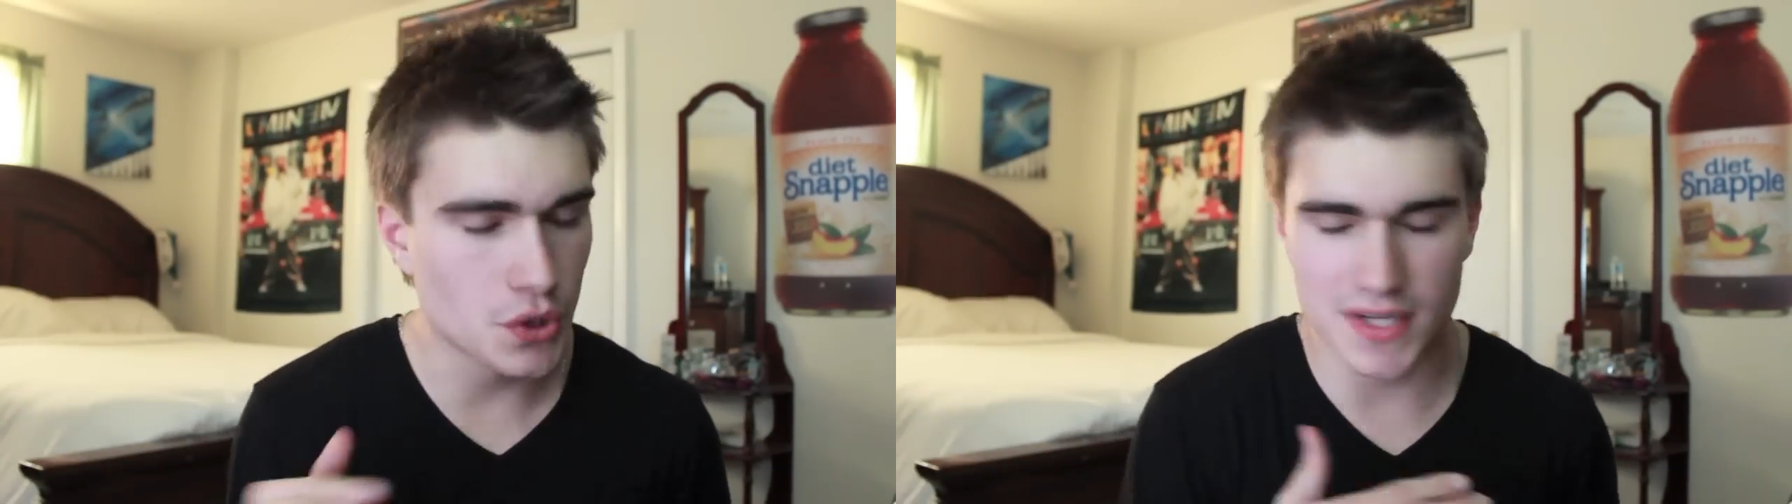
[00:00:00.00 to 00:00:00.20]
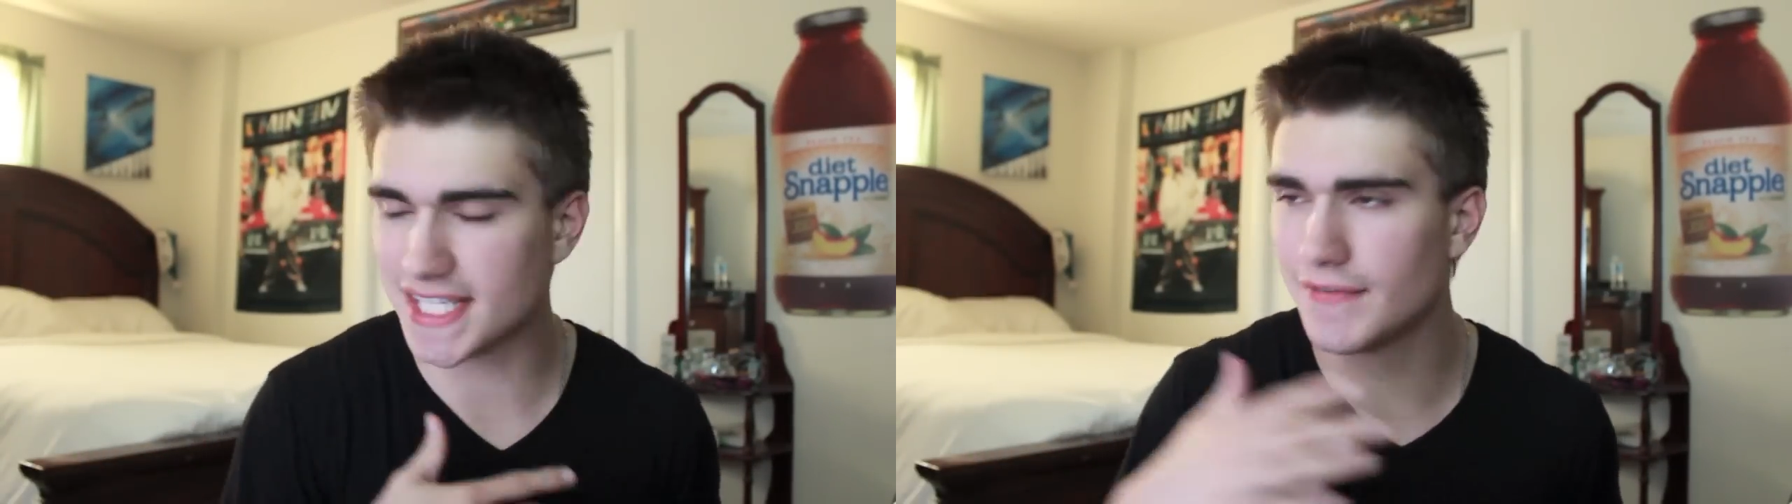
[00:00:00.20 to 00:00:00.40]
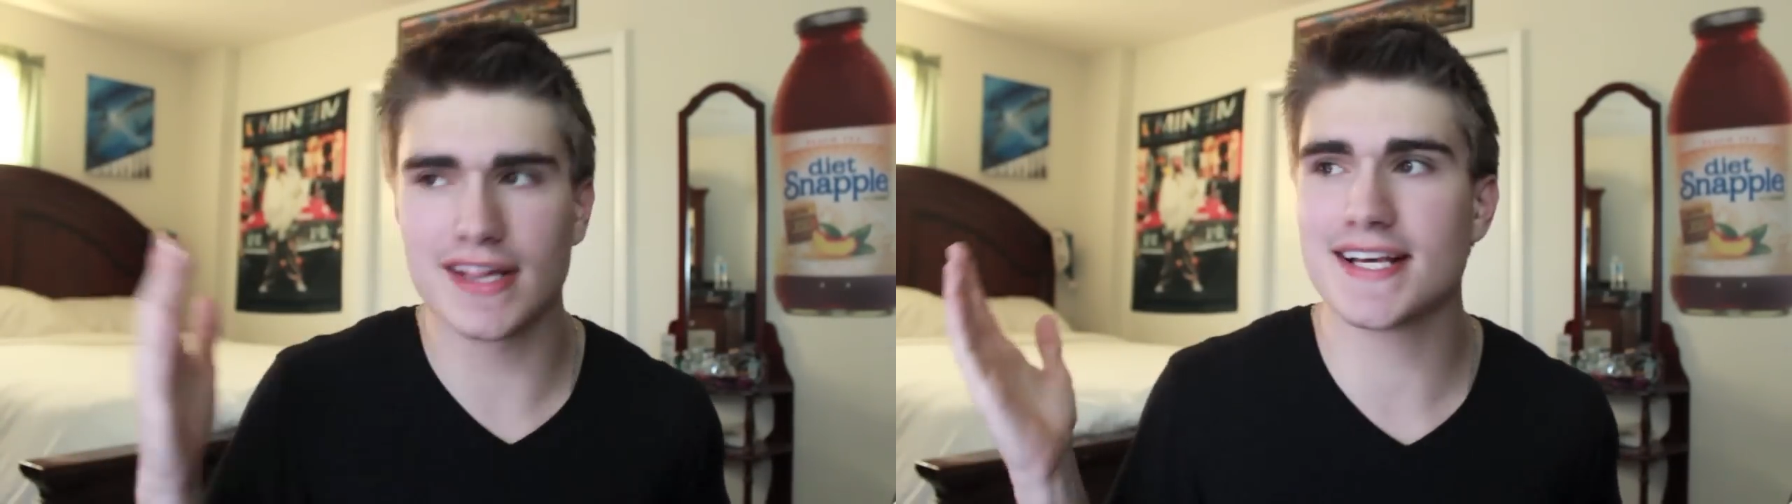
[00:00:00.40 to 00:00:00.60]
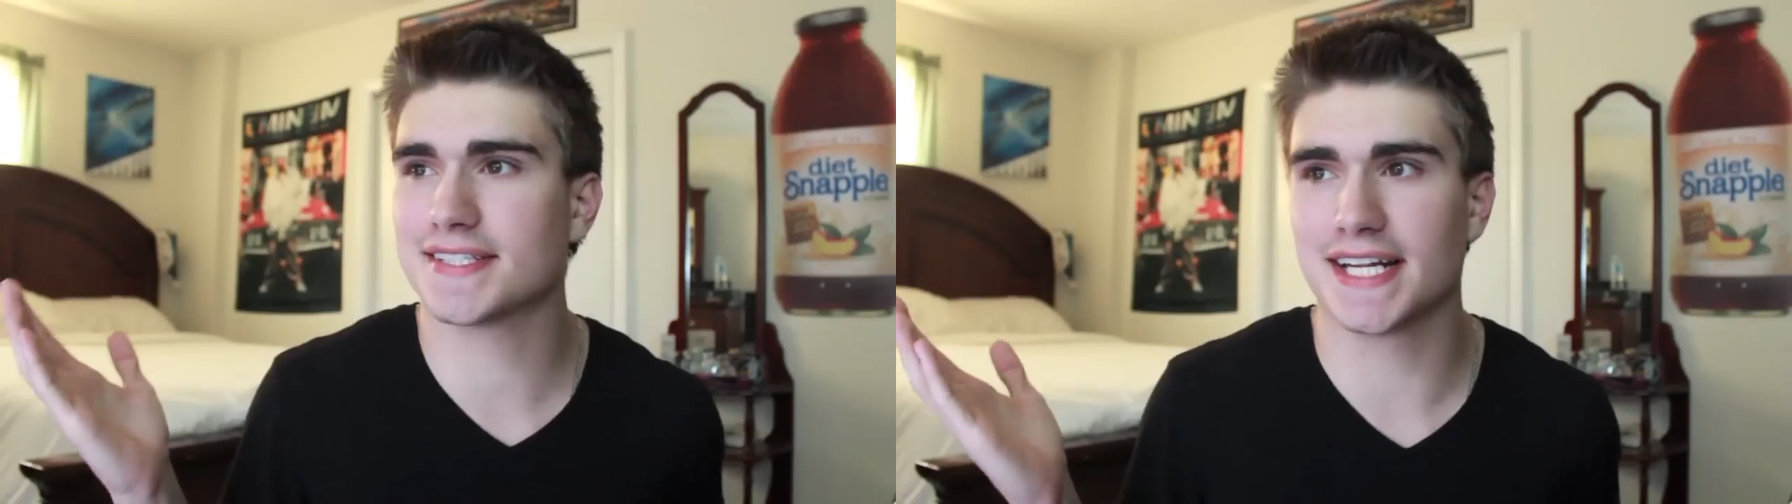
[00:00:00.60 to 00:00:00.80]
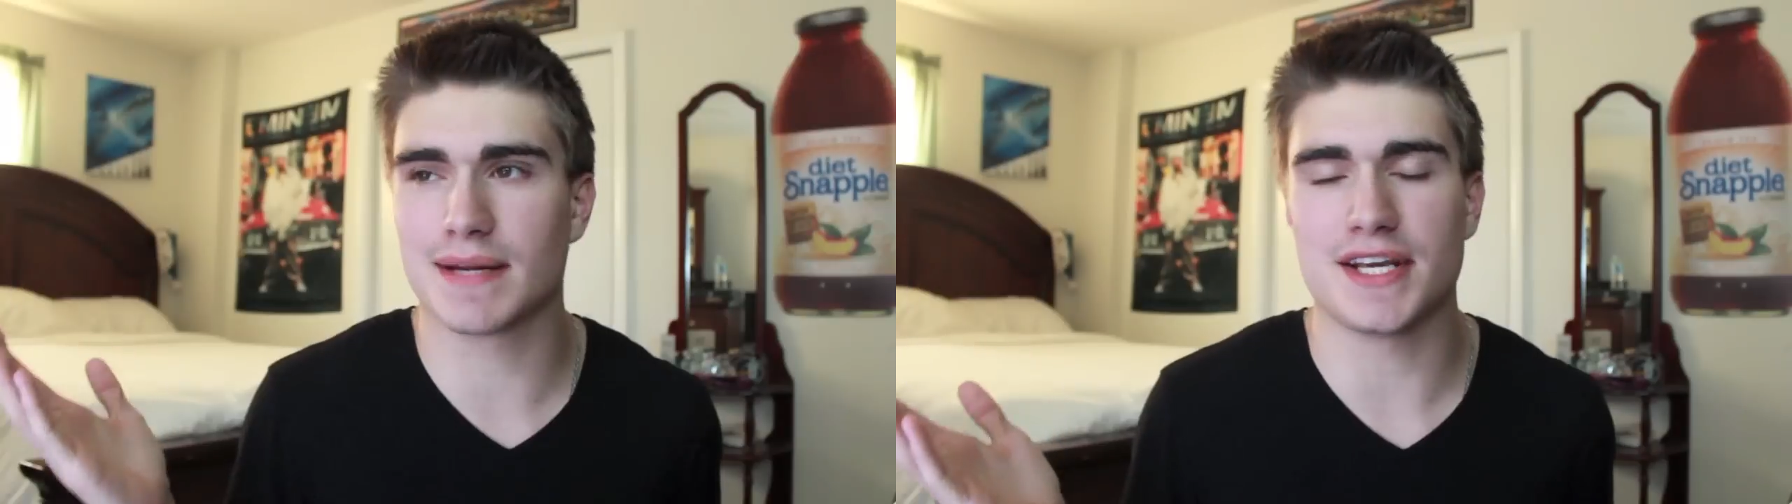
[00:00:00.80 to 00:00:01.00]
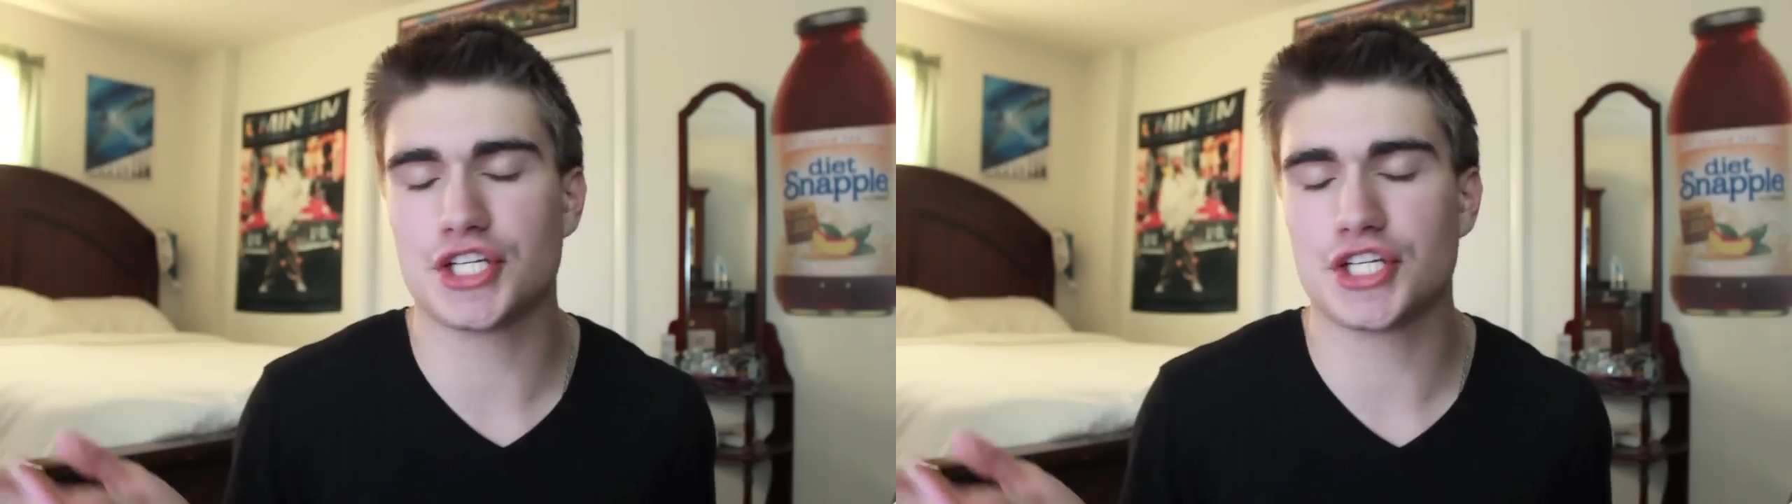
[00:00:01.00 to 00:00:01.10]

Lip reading: She wasn't even listening to me.